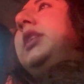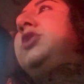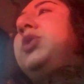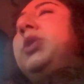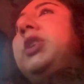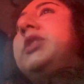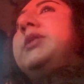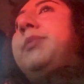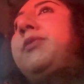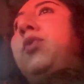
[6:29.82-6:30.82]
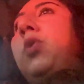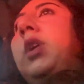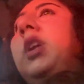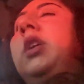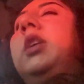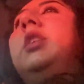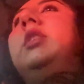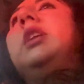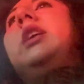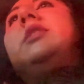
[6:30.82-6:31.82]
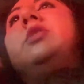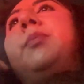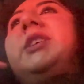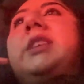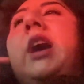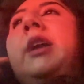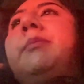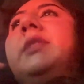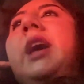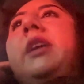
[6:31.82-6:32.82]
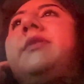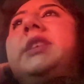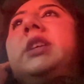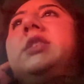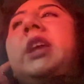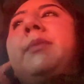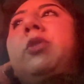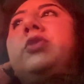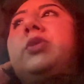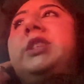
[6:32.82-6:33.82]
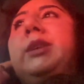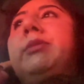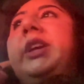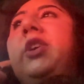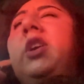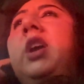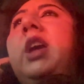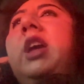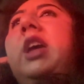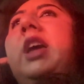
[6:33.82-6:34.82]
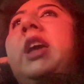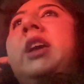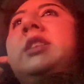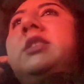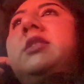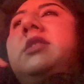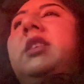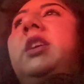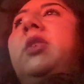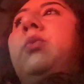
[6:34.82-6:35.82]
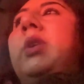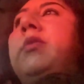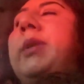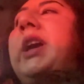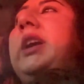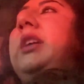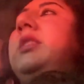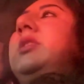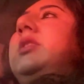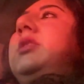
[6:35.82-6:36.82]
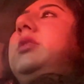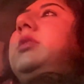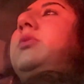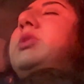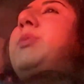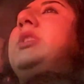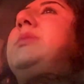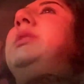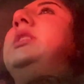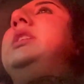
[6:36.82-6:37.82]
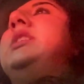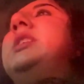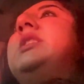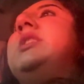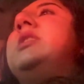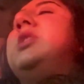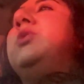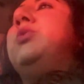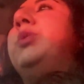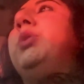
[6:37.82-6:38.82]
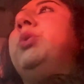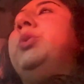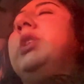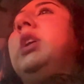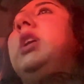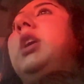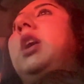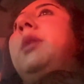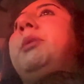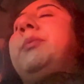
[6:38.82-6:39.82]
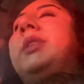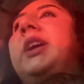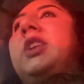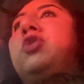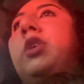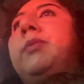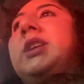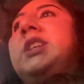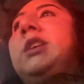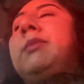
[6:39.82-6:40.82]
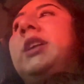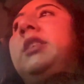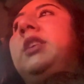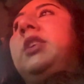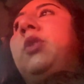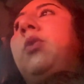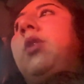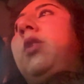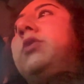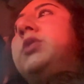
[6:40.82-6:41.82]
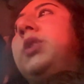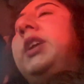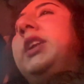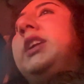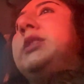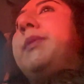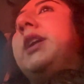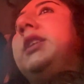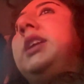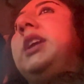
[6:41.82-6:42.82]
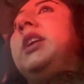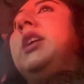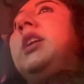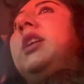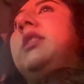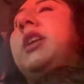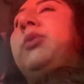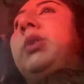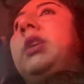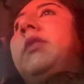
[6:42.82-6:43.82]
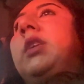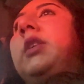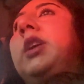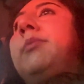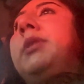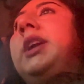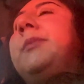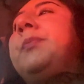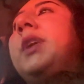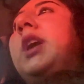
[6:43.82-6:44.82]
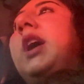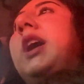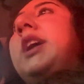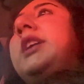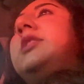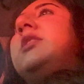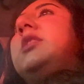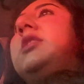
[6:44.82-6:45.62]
2 years before, so I'm the head of sales and I'm also team leader, and you know, one of my responsibilities is to recruit people that can join my team, and you know, also they can expand the network of our company. And